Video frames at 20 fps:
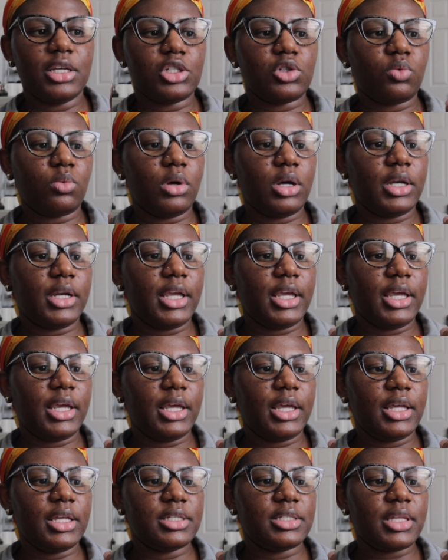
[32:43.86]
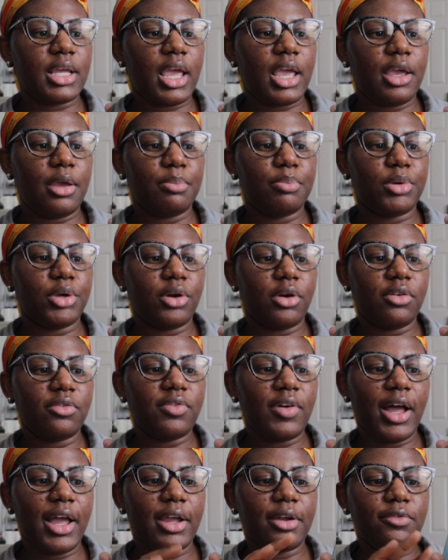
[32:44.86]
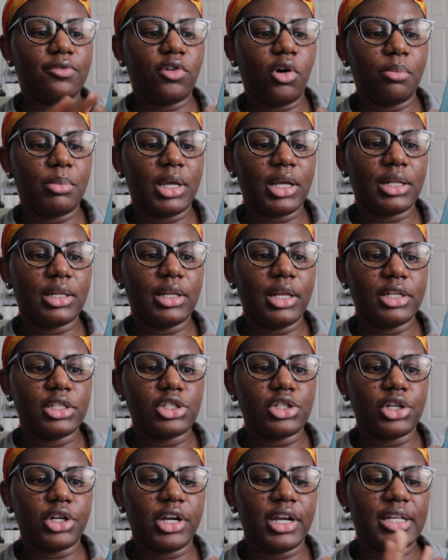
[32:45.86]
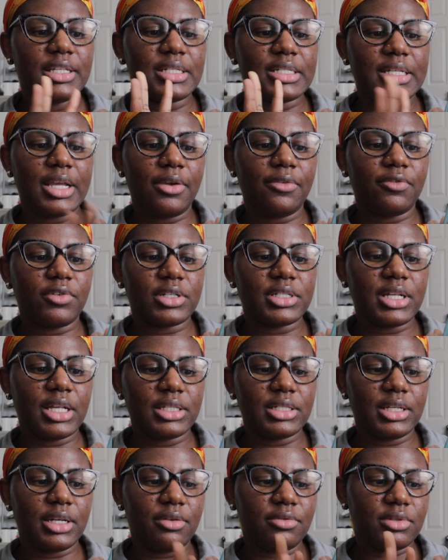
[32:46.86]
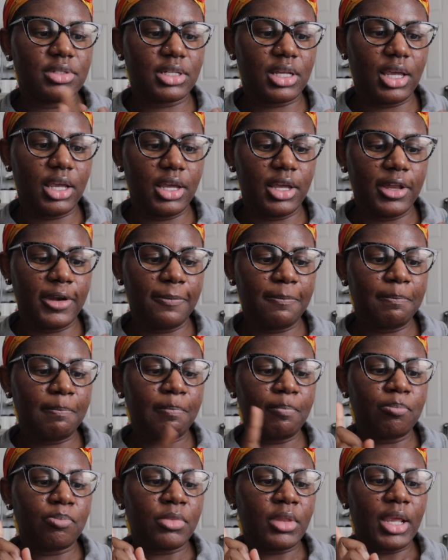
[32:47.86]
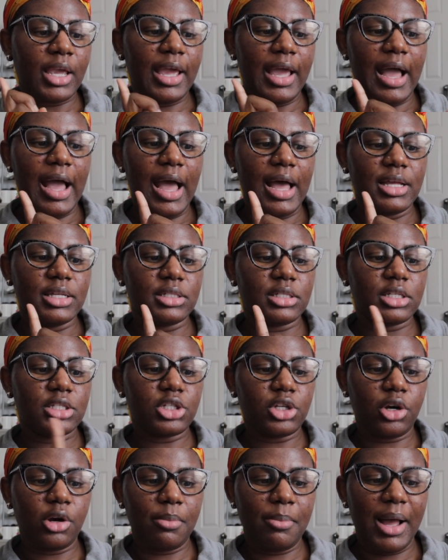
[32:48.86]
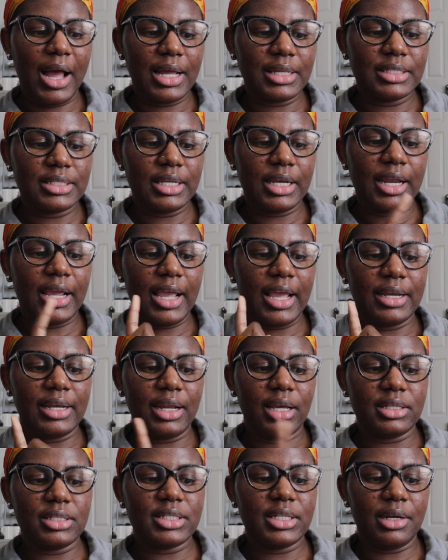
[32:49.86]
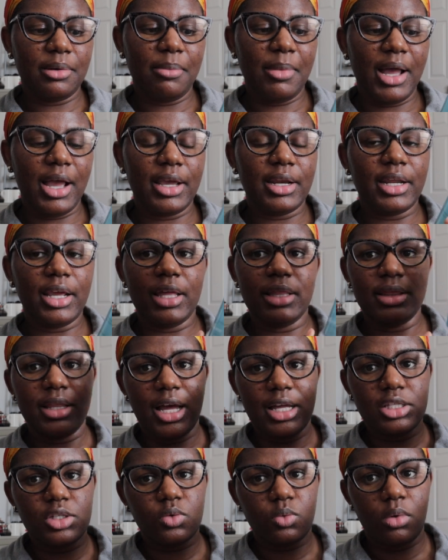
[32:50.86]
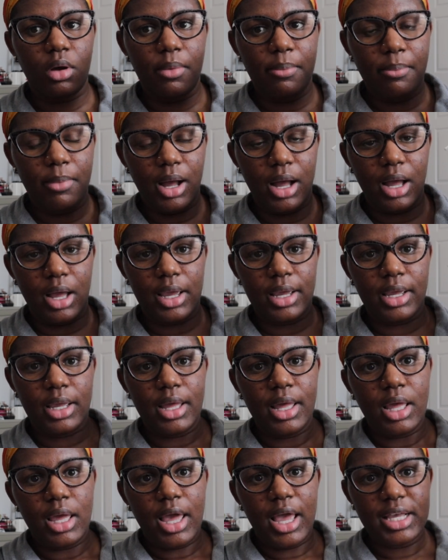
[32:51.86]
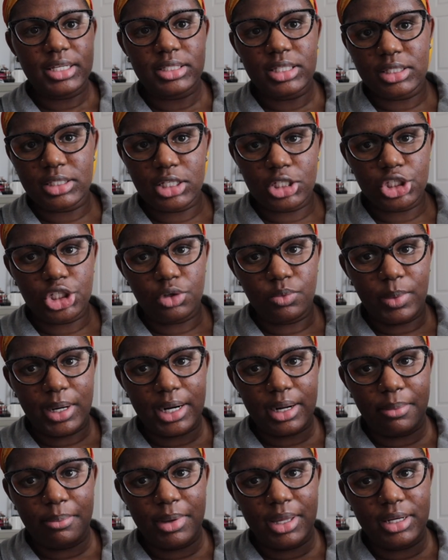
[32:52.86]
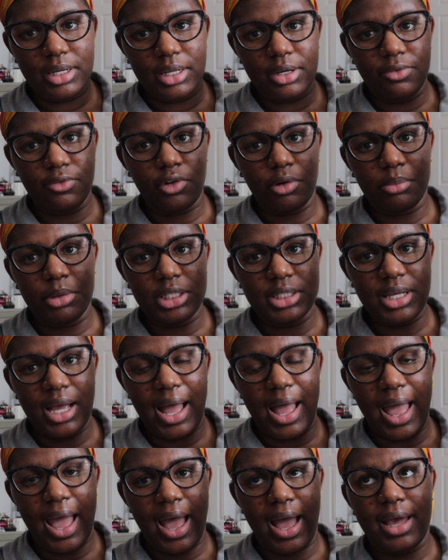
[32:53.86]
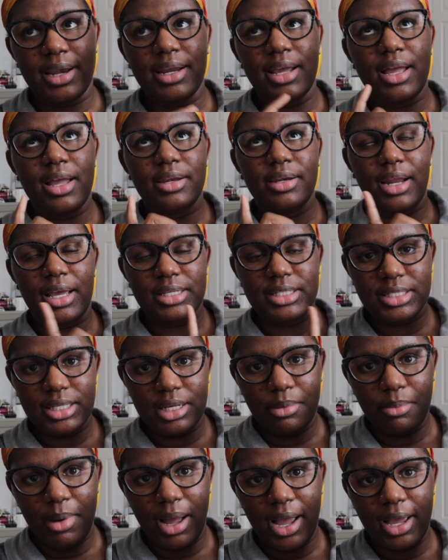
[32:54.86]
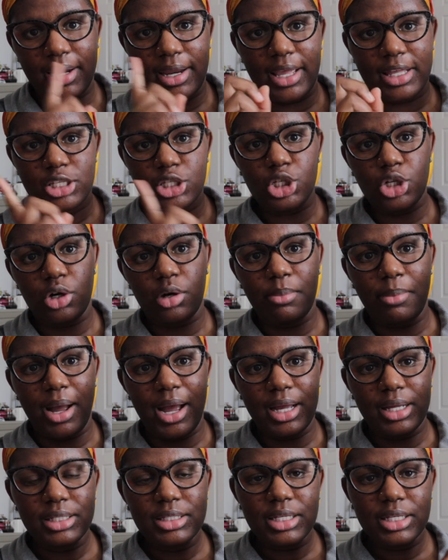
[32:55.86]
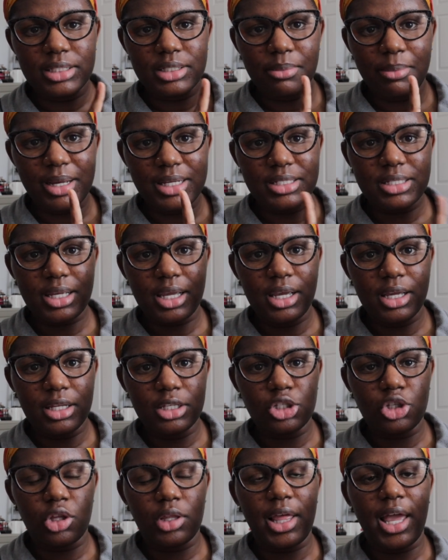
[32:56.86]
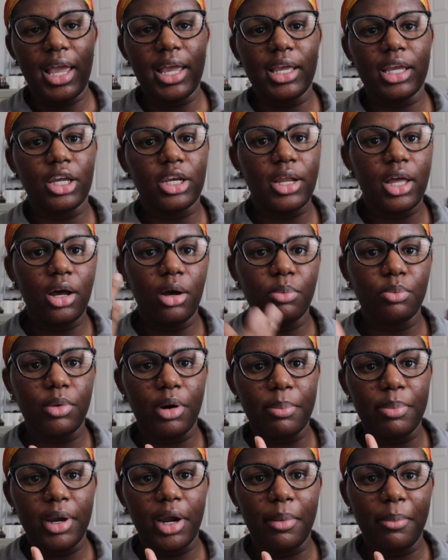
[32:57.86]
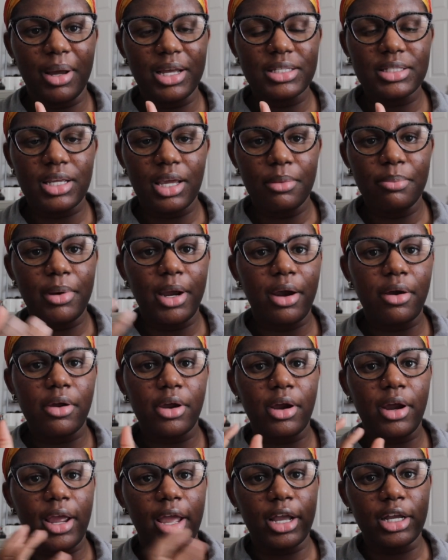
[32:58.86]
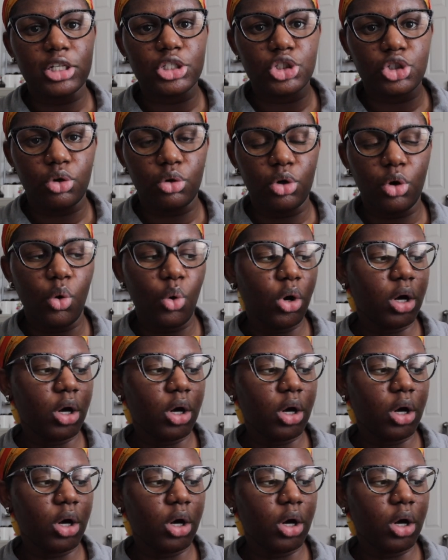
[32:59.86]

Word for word: This one is a purifying foaming cleanser. It's safe for sensitive skin. It has ceramides in it and niacinamide, and that's what my esthetician recommended for me to add niacinamide and ceramides into my skin so that it can help repair my skin barrier and control the